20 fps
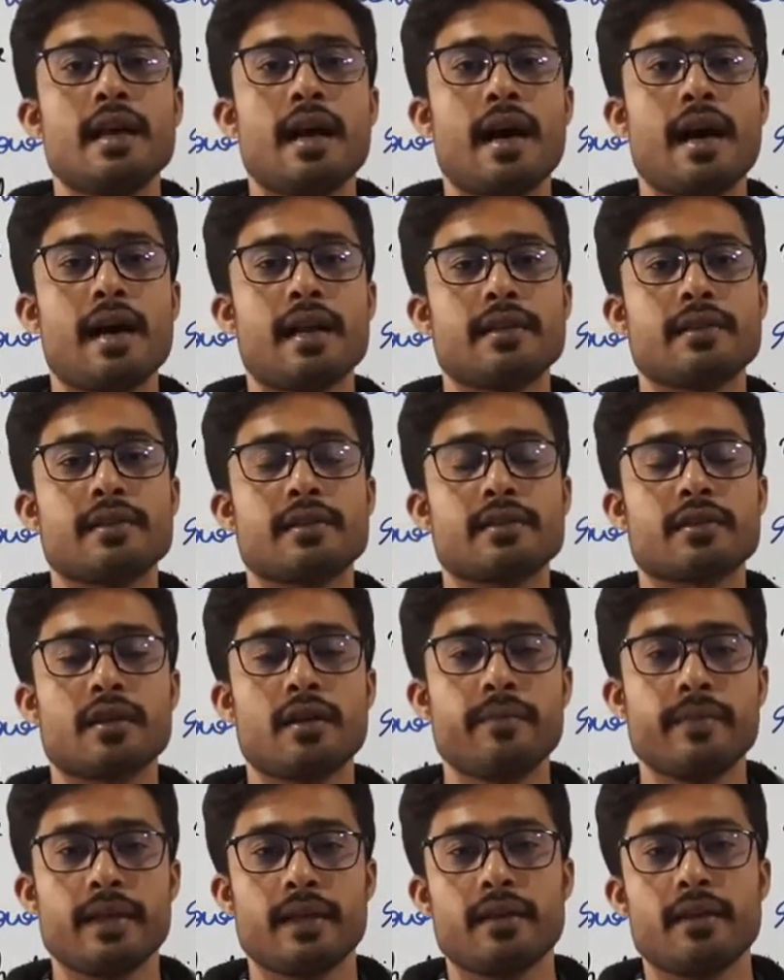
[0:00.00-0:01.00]
are just
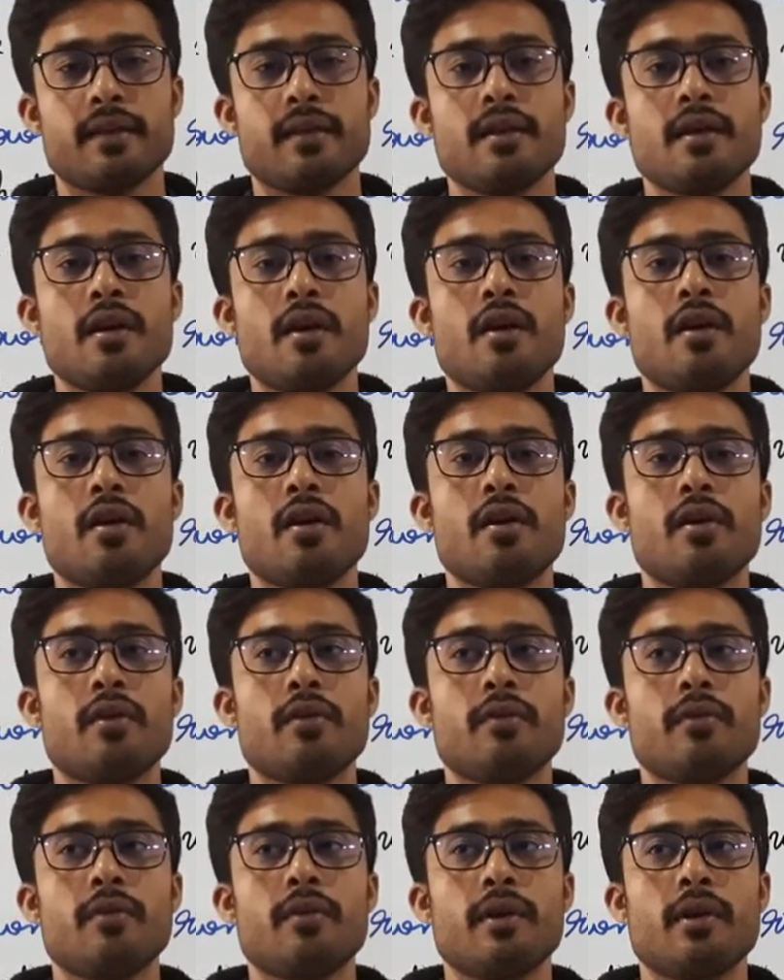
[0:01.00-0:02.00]
coming
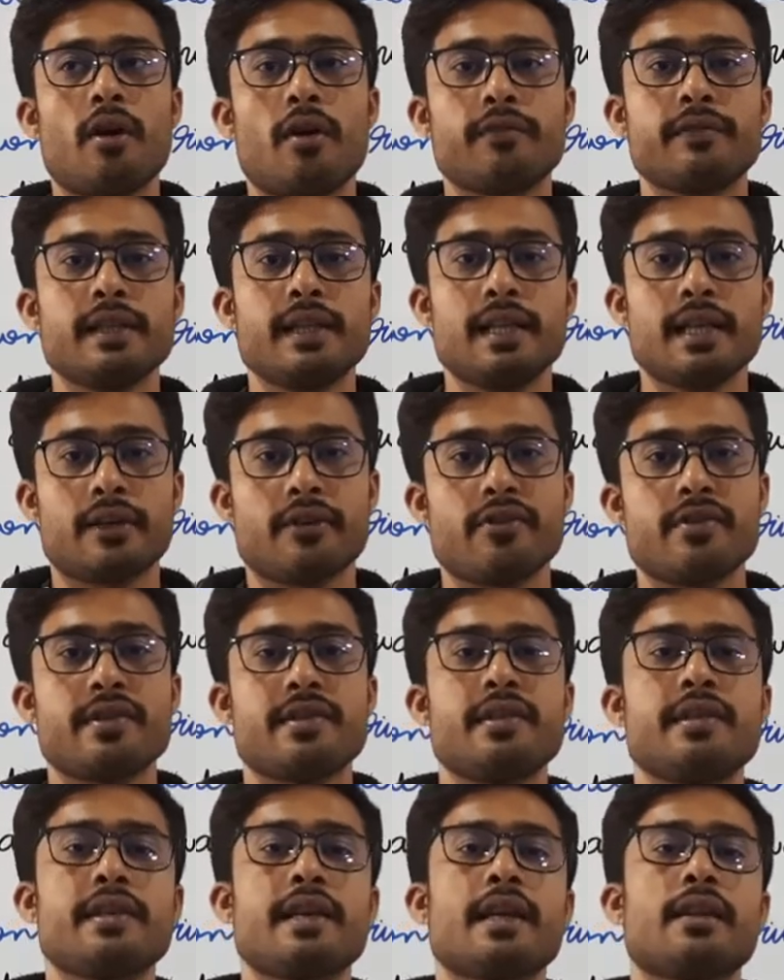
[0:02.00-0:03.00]
of the
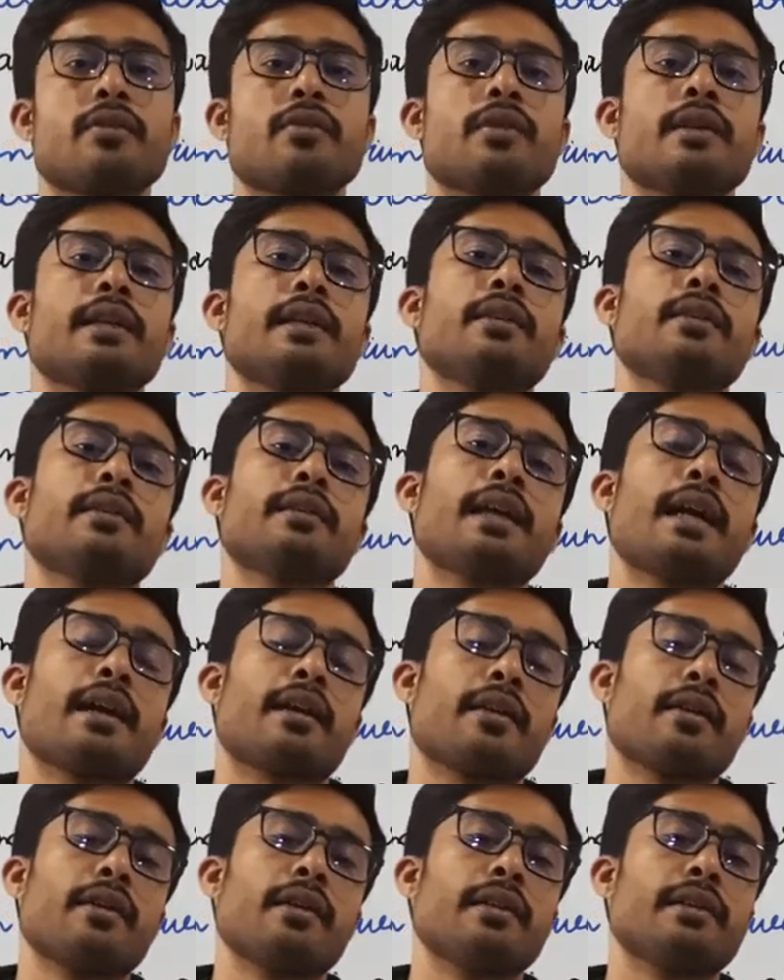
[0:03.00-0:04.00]
electricity, and in
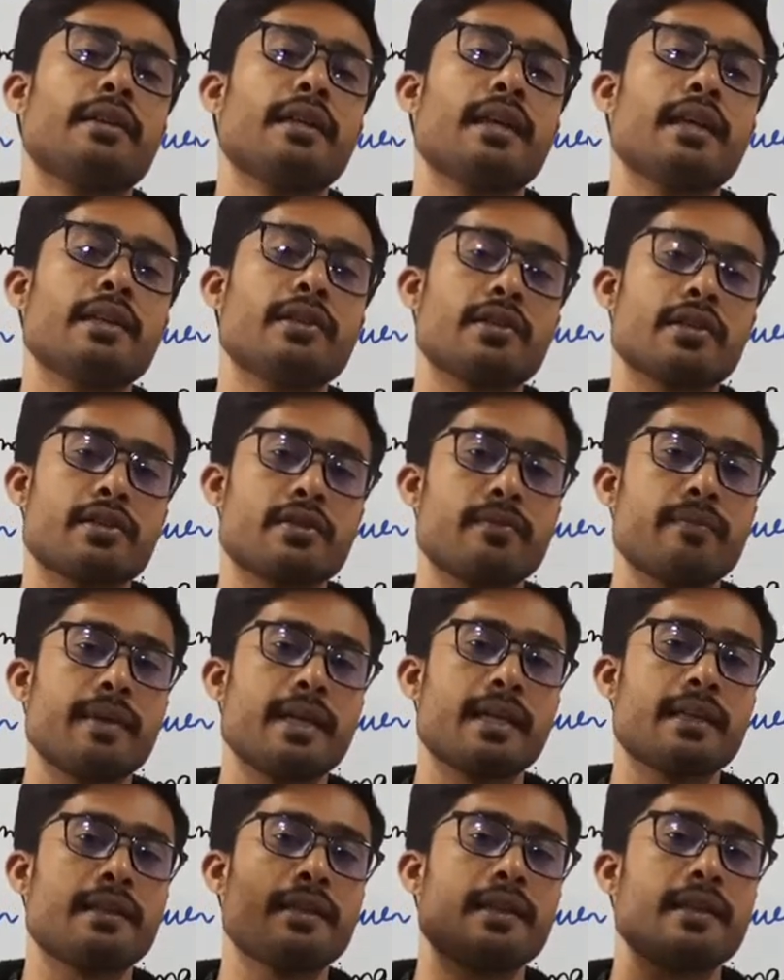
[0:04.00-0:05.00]
that they just
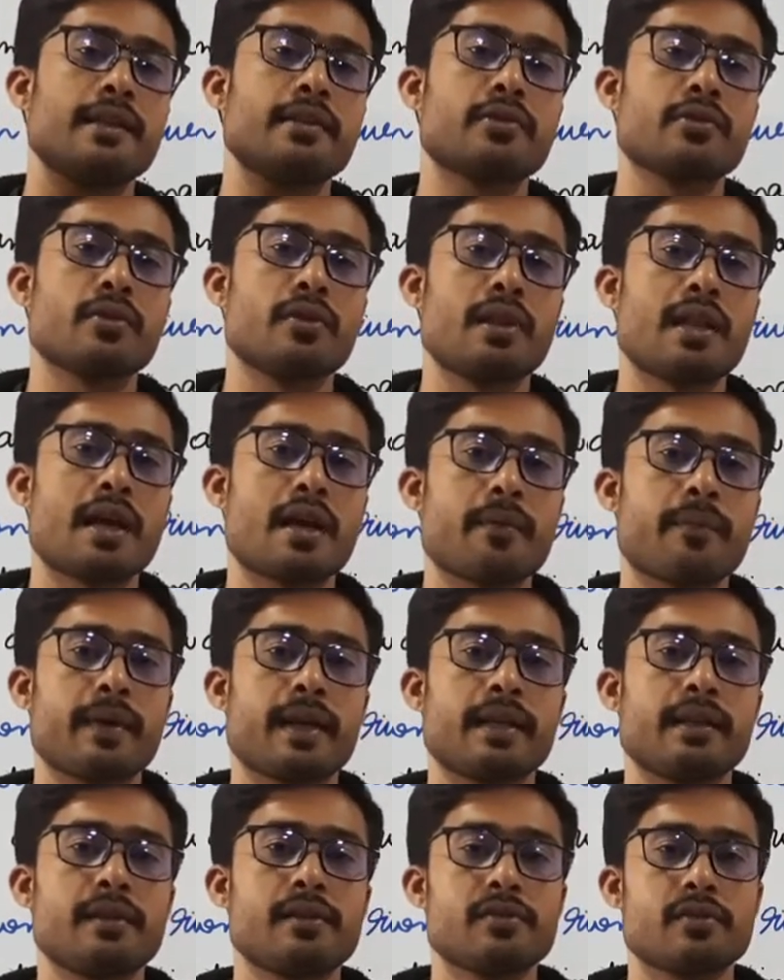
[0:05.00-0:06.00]
make the solar
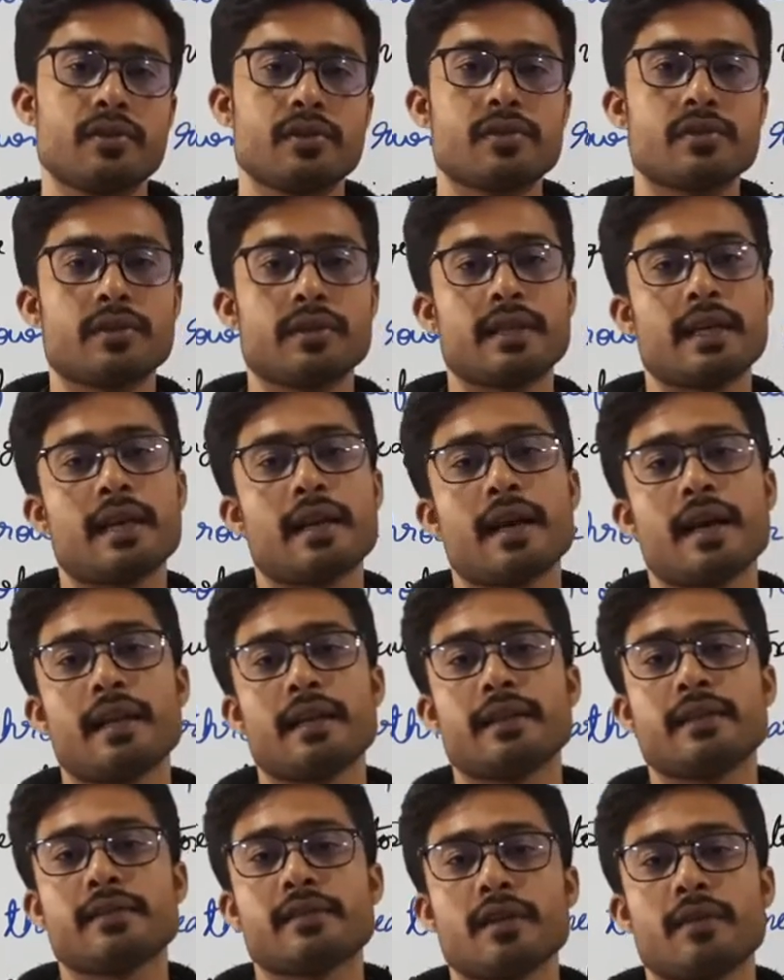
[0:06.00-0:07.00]
panels also there are
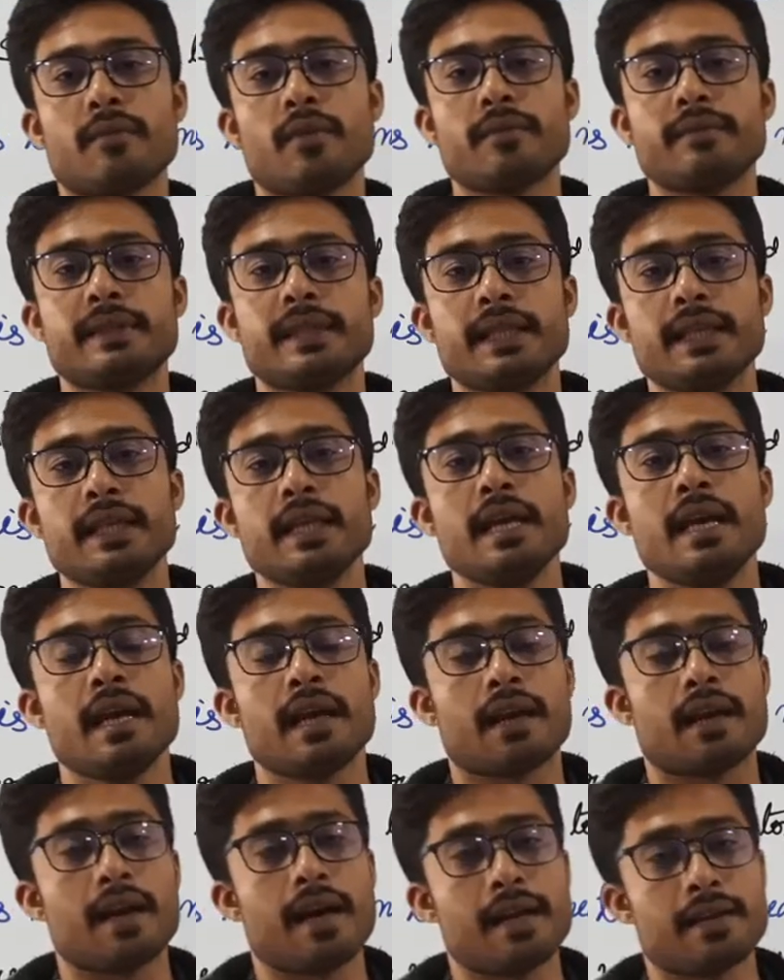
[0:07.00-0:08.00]
in some of the
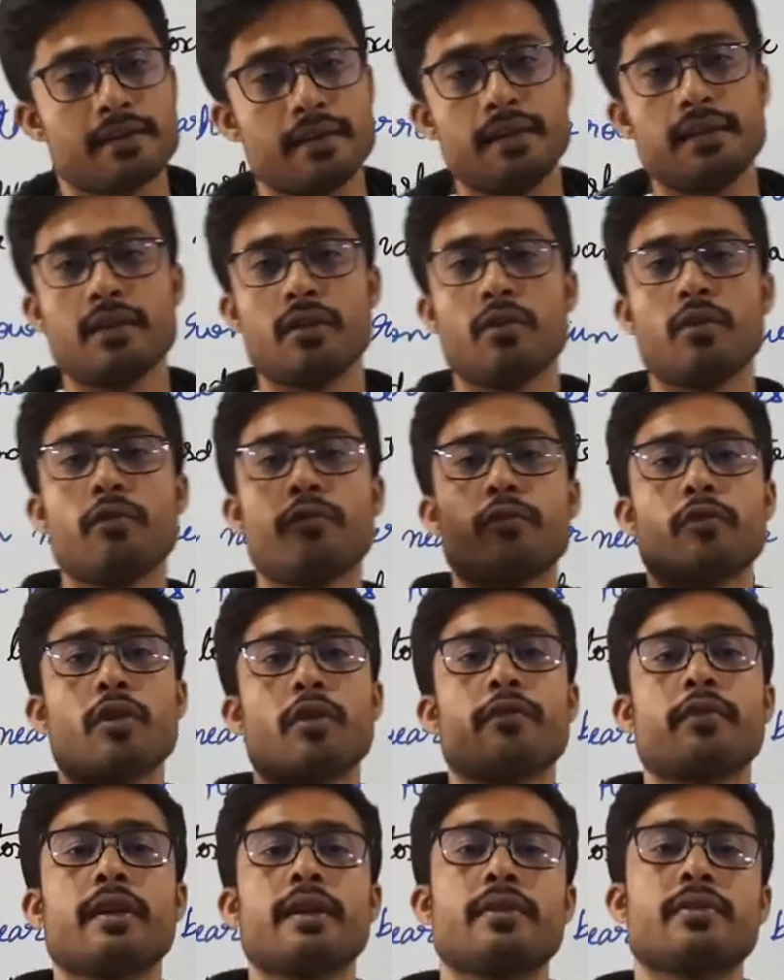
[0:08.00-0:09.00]
cars in the
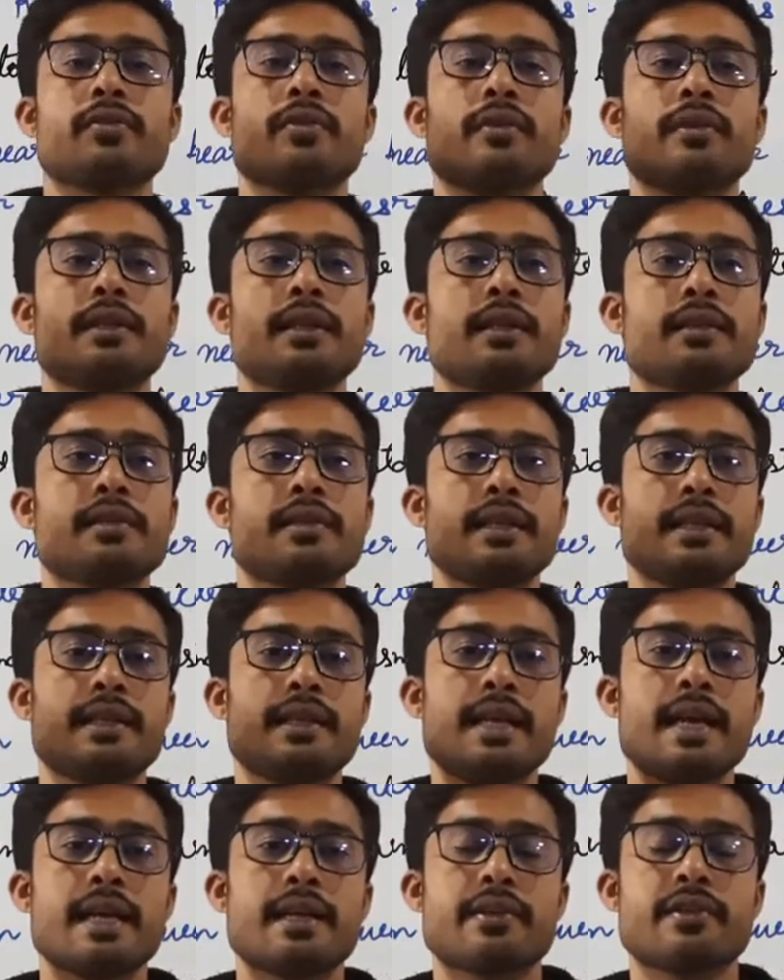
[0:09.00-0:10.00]
rooftop it, so just it
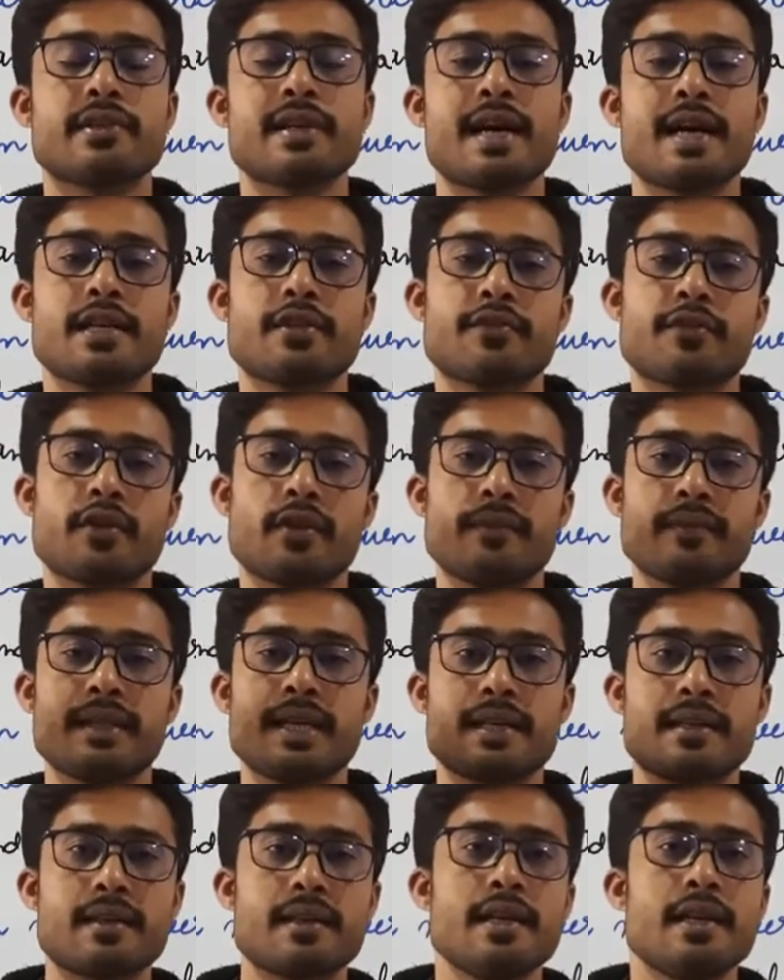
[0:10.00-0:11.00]
get charged from
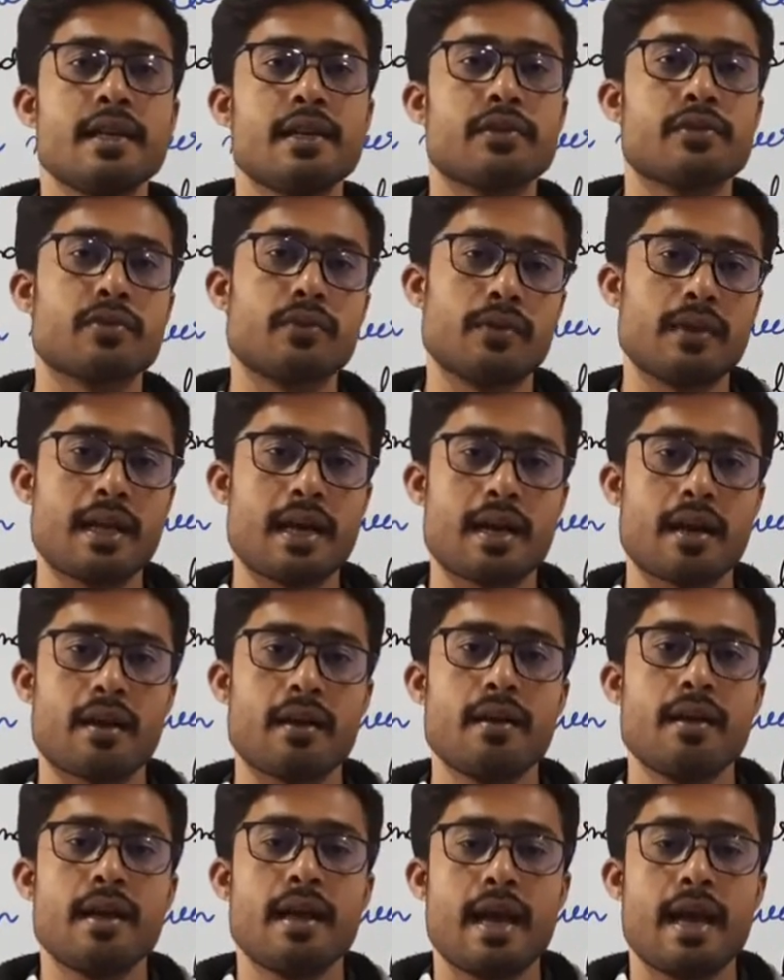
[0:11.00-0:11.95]
that solar.